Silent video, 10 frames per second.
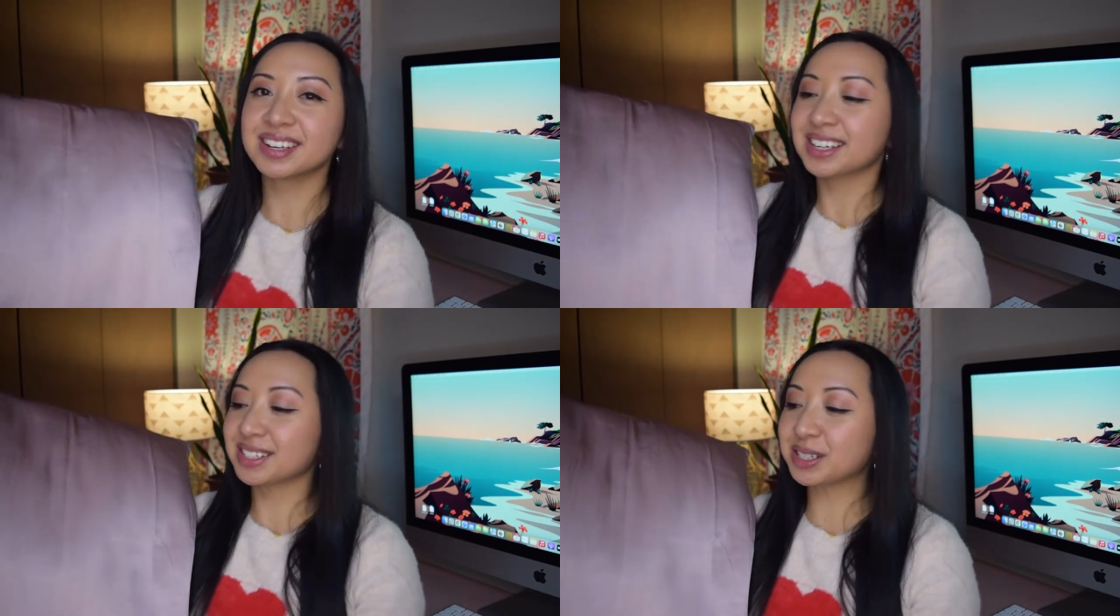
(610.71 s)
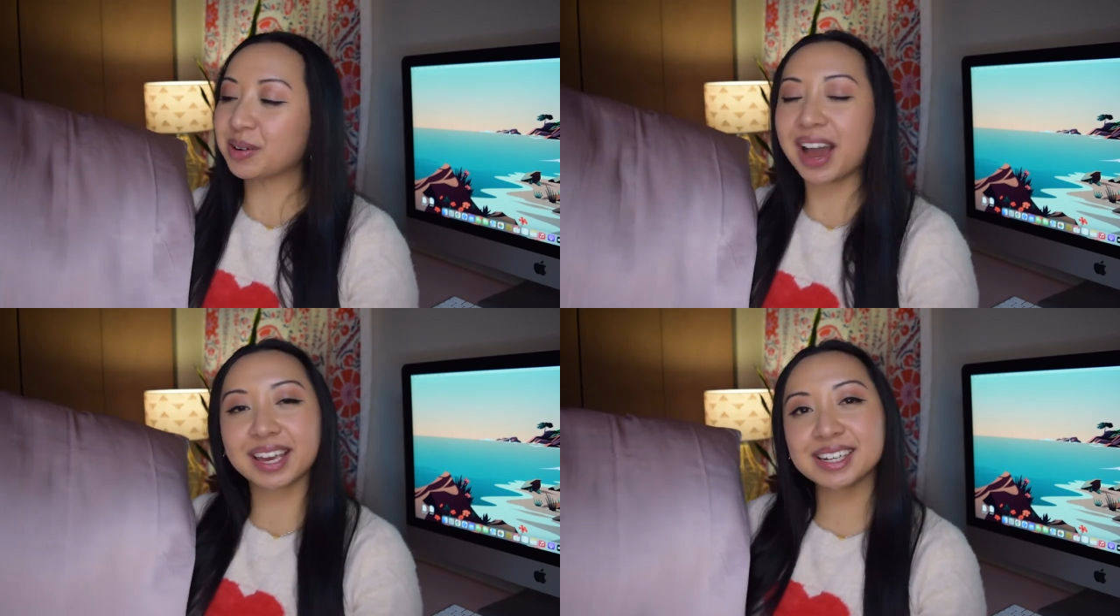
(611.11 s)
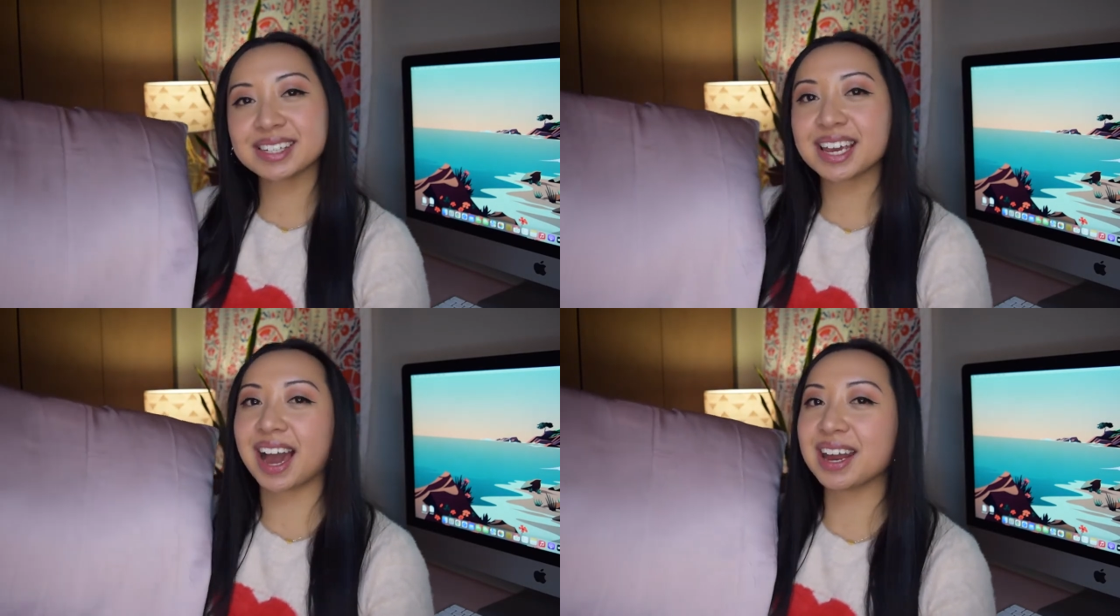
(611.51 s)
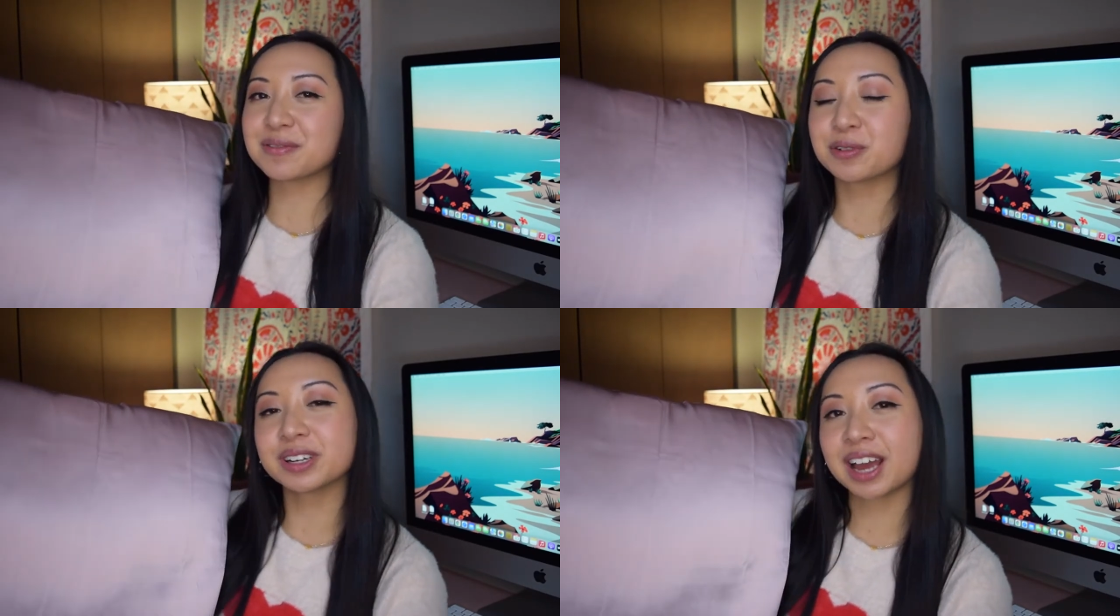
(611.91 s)
So I guess I kind of
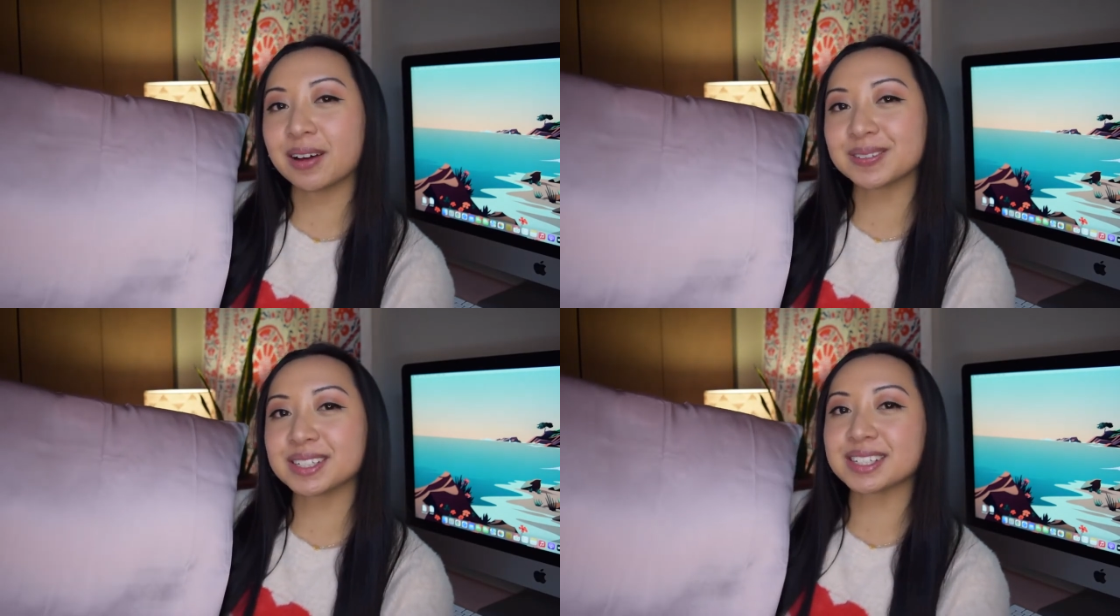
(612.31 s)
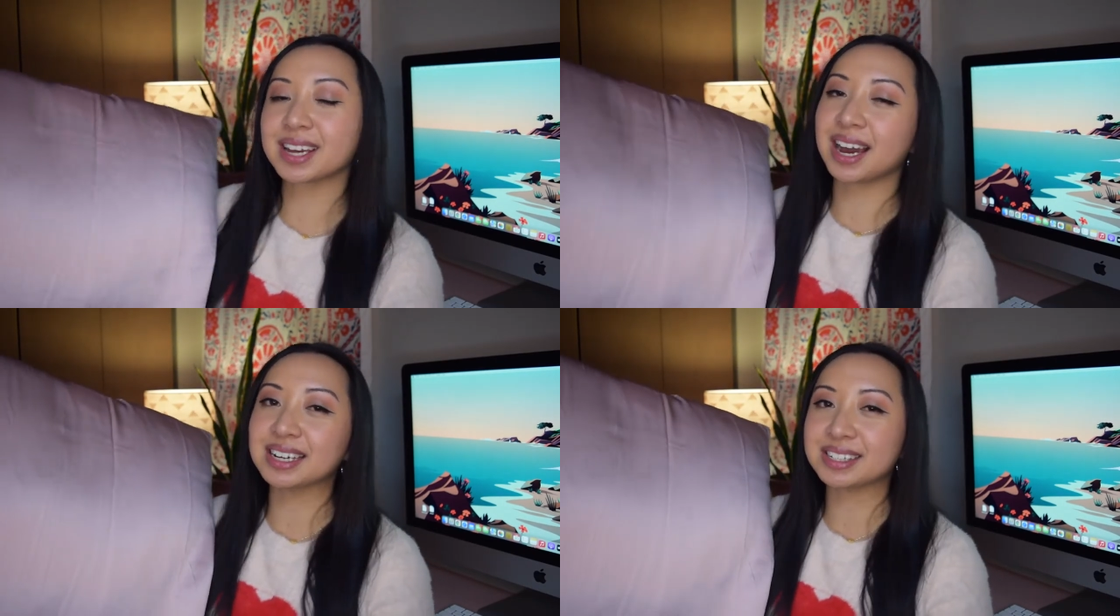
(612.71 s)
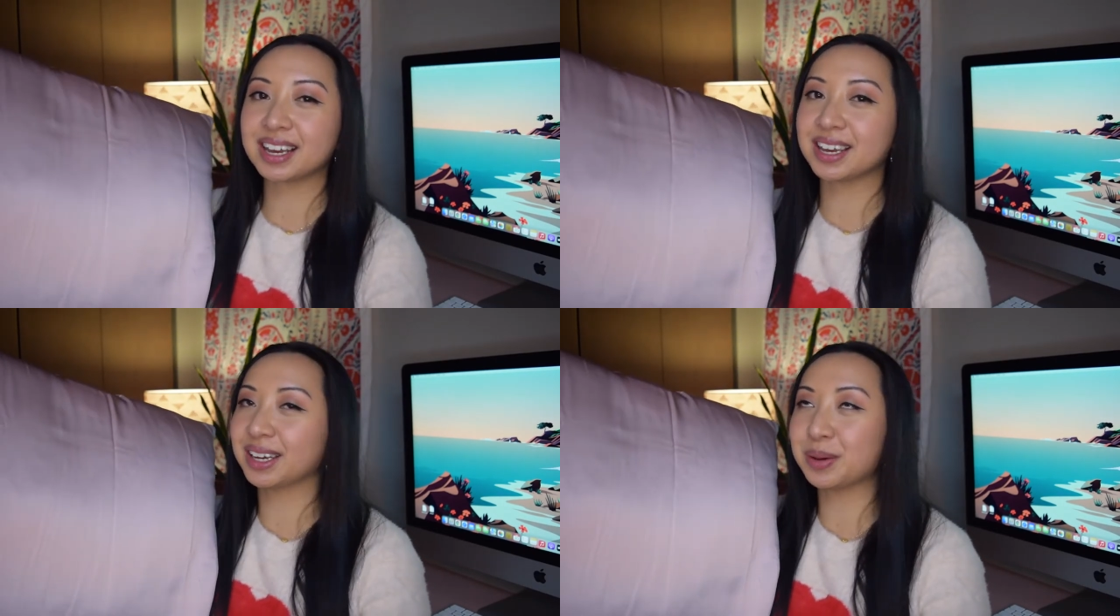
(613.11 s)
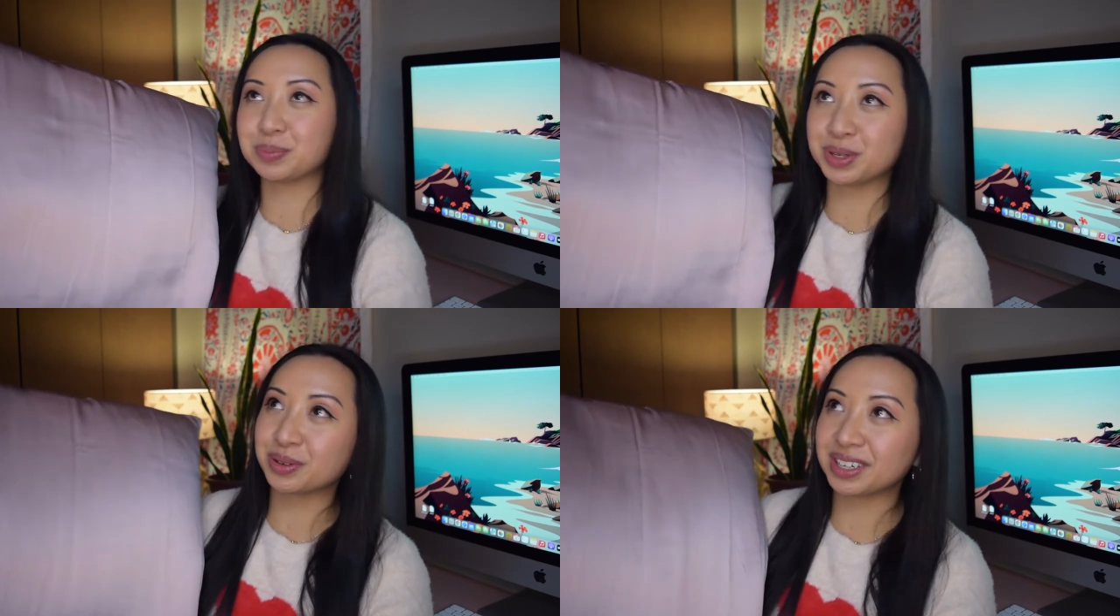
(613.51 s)
would count this as a
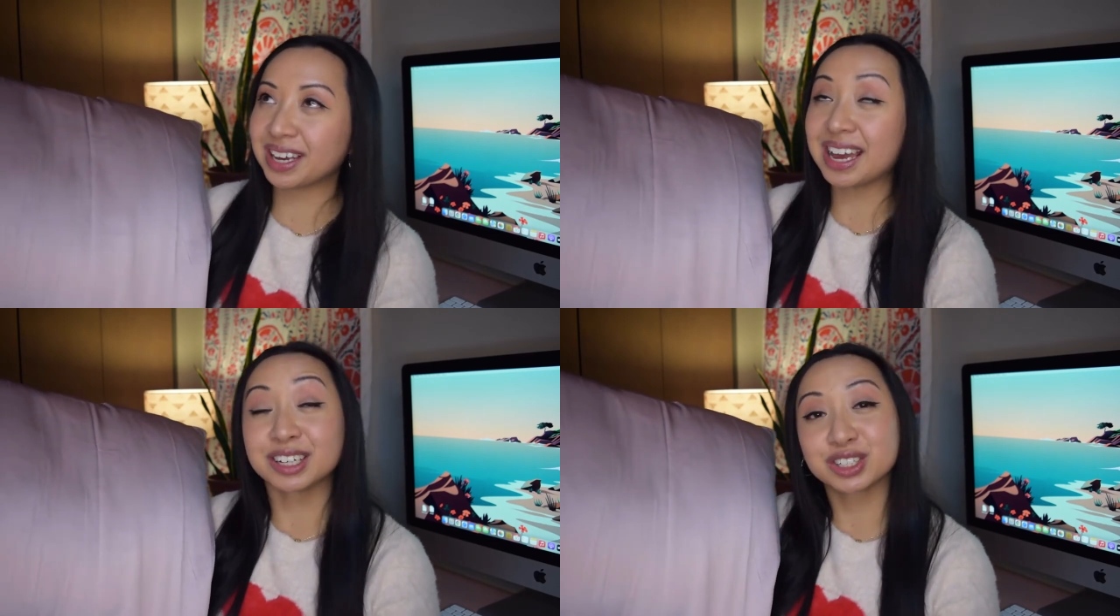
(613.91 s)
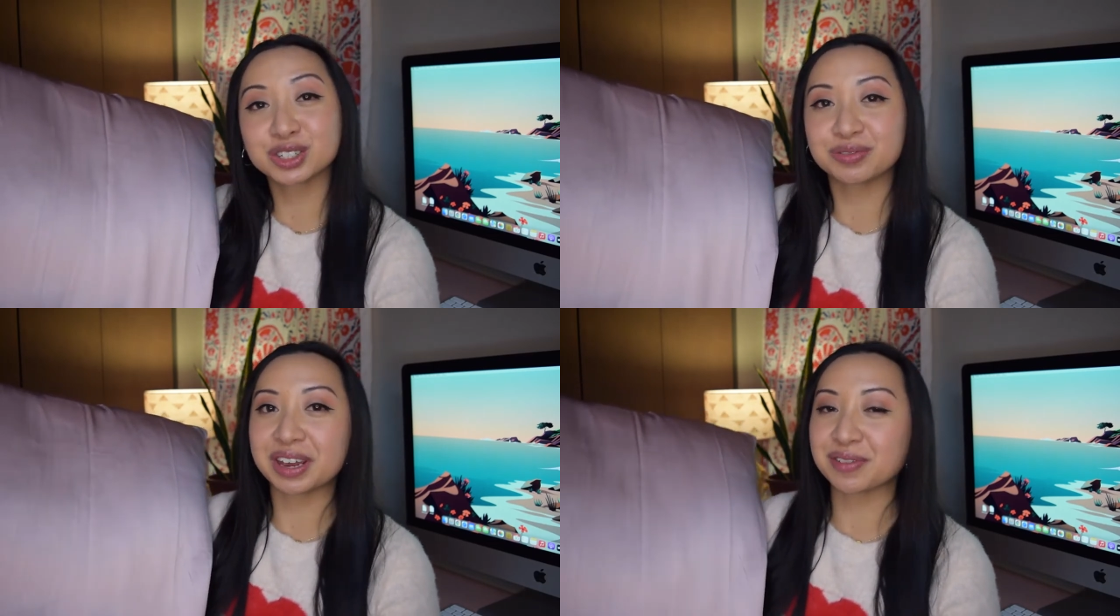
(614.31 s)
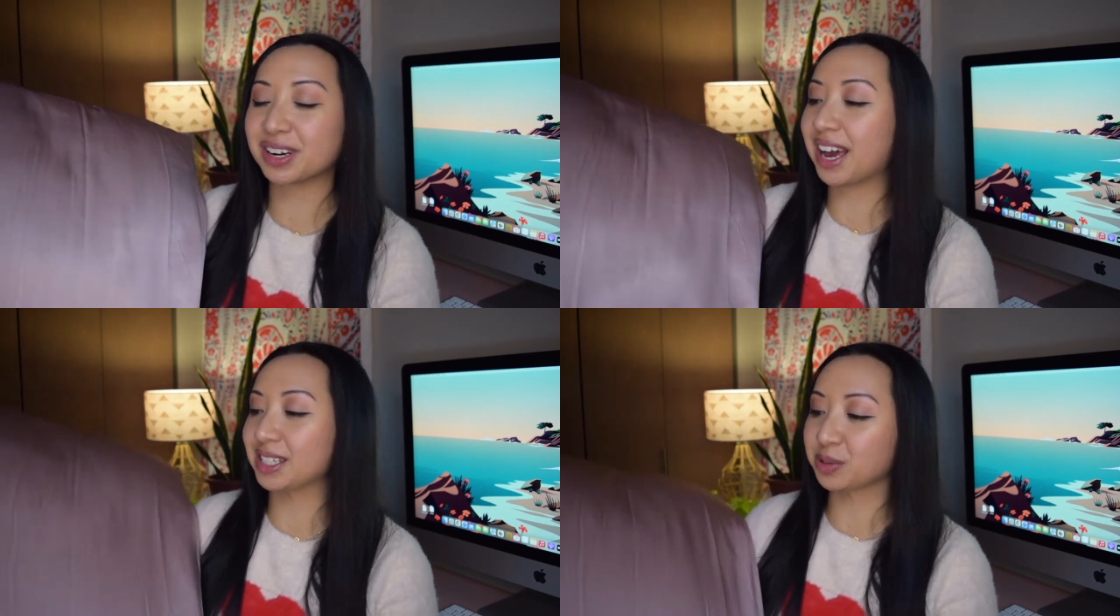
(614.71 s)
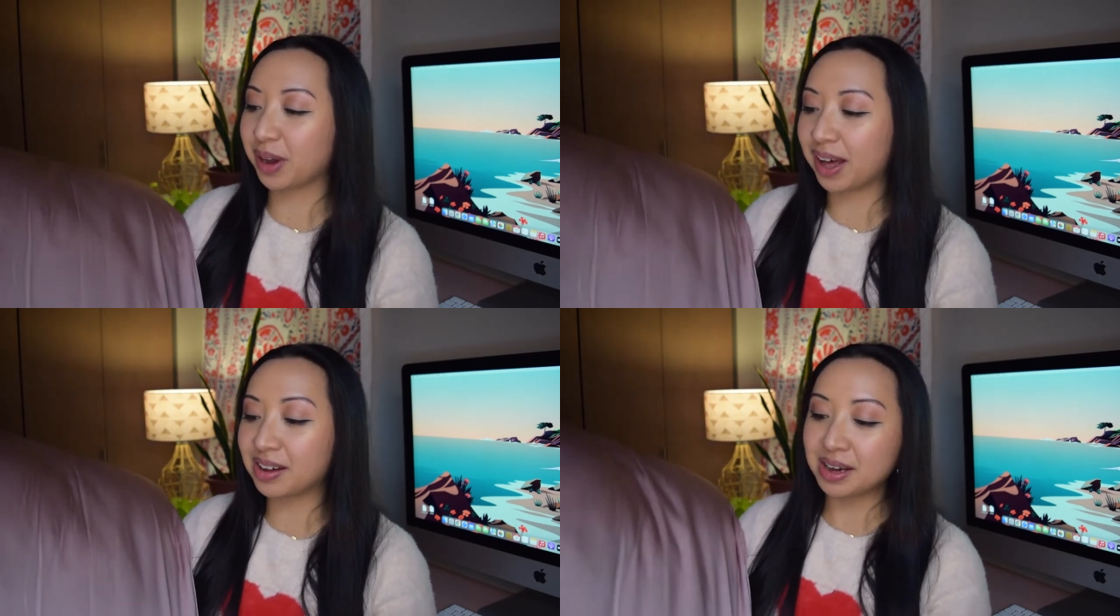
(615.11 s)
beauty-ish favorite as
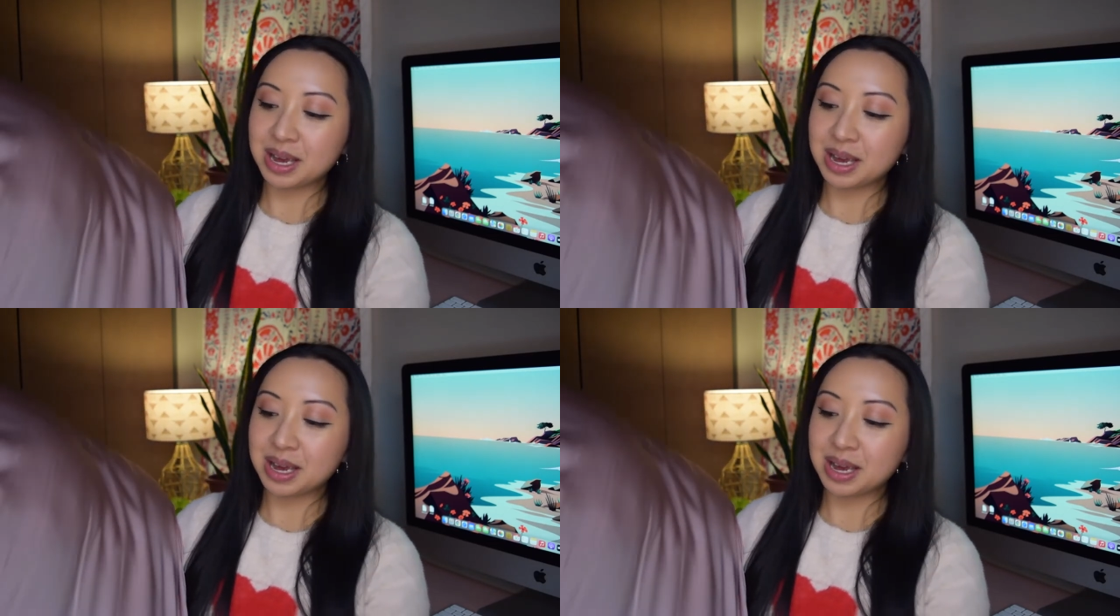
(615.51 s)
well,